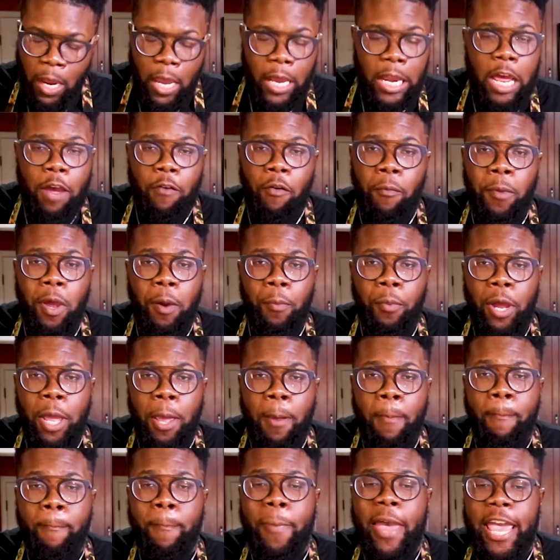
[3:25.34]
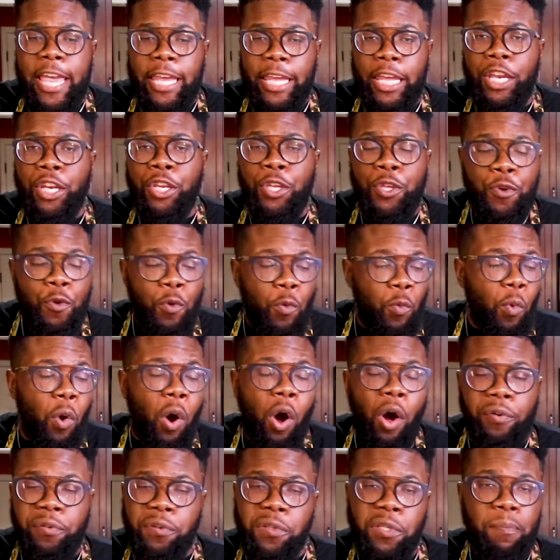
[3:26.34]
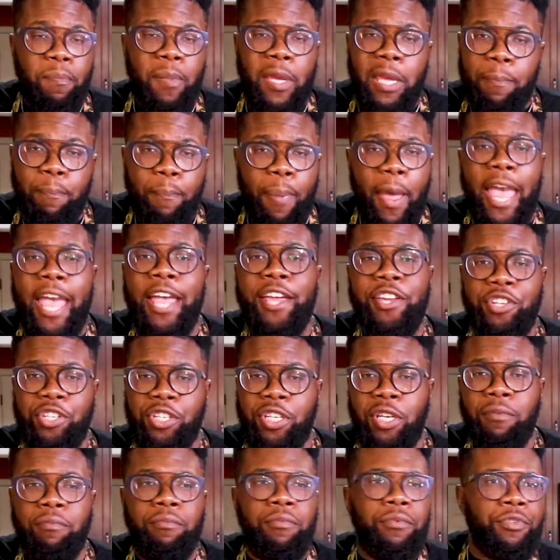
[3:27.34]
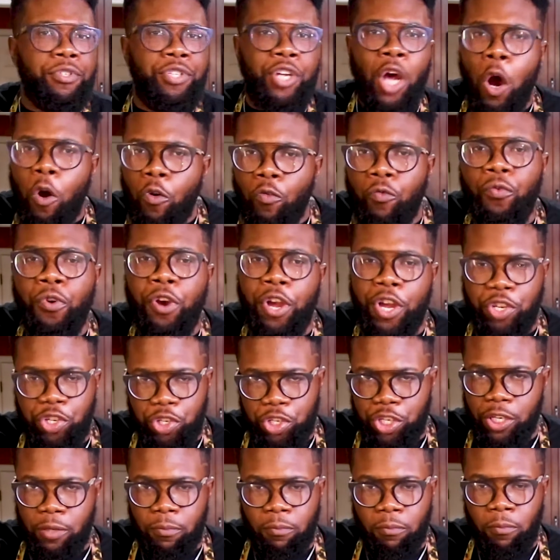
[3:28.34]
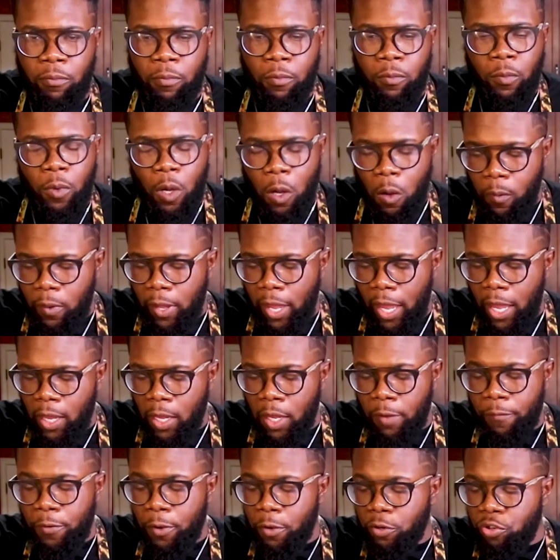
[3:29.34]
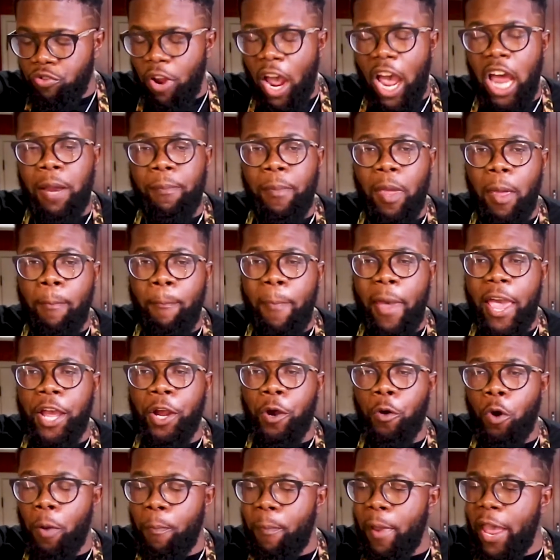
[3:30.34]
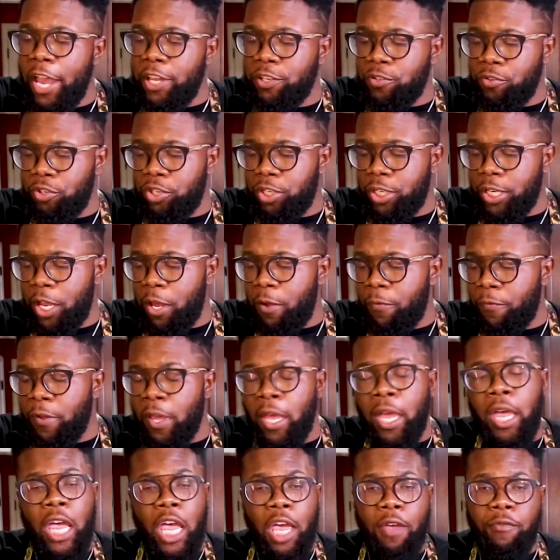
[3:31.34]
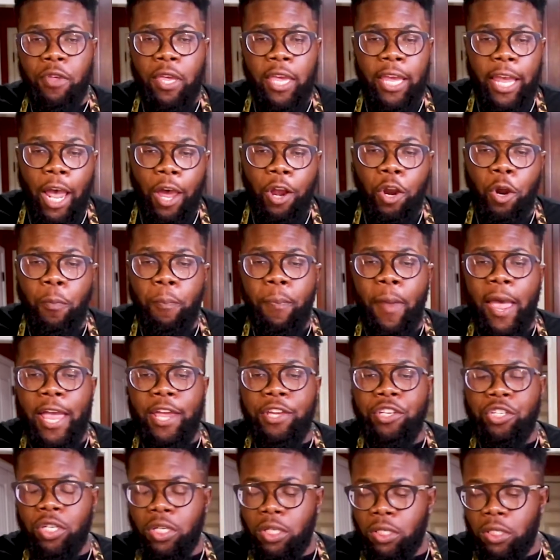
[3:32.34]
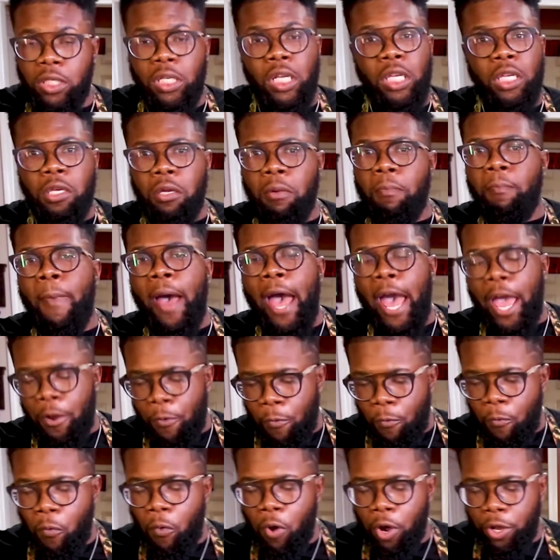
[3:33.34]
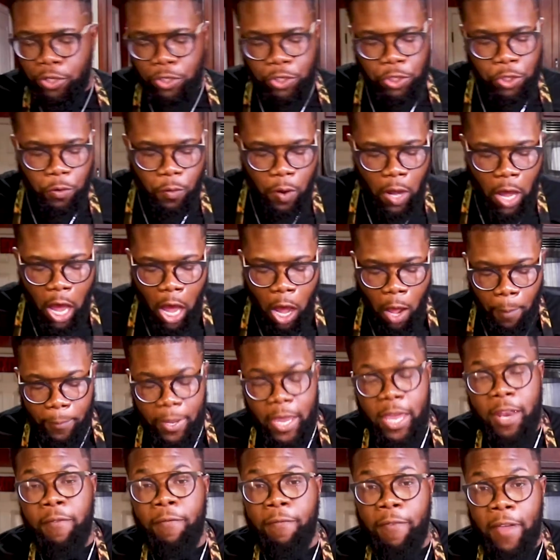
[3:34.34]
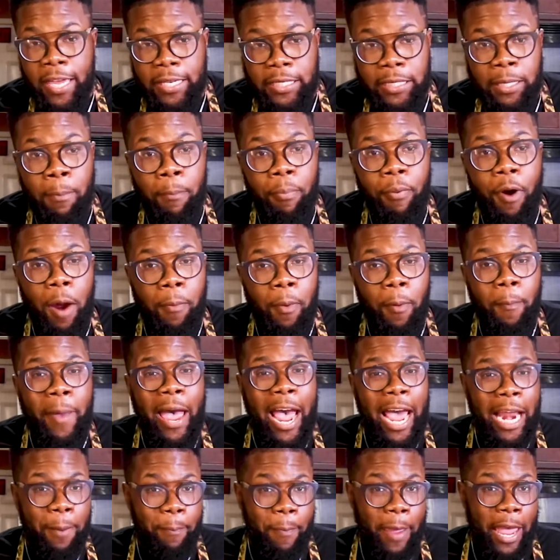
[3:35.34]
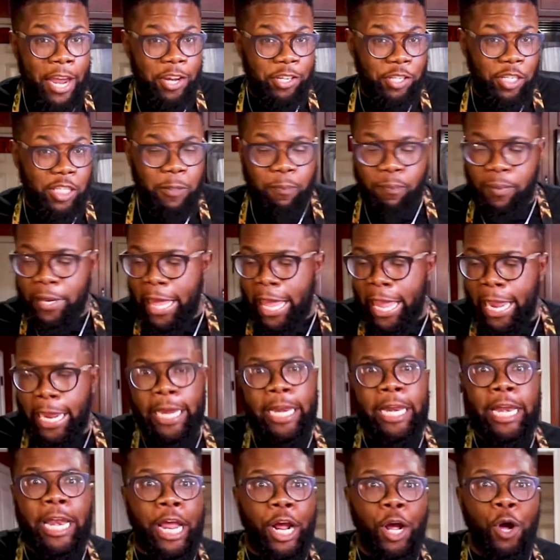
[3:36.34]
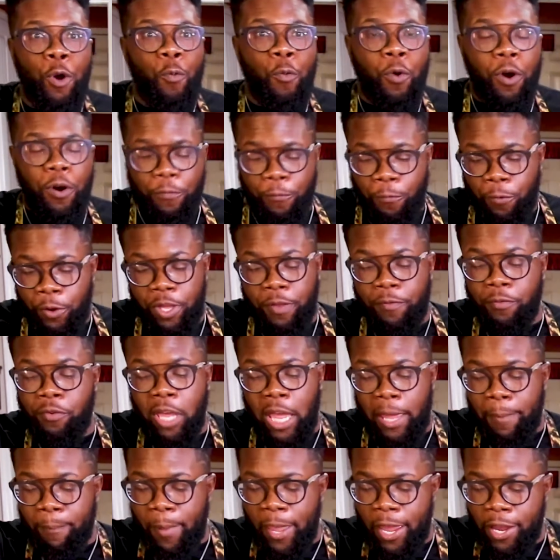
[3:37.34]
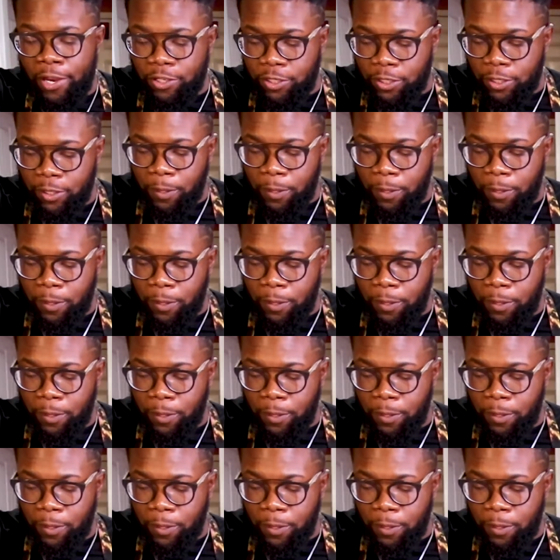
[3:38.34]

Now remember, in baking, you want to be patient. Don't rush it. Okay, if you try to be a baker or a pastry chef, if you ain't got no patience, then you might want to invest in probably buying a patience plan, because it ain't gonna work for you if you ain't patient,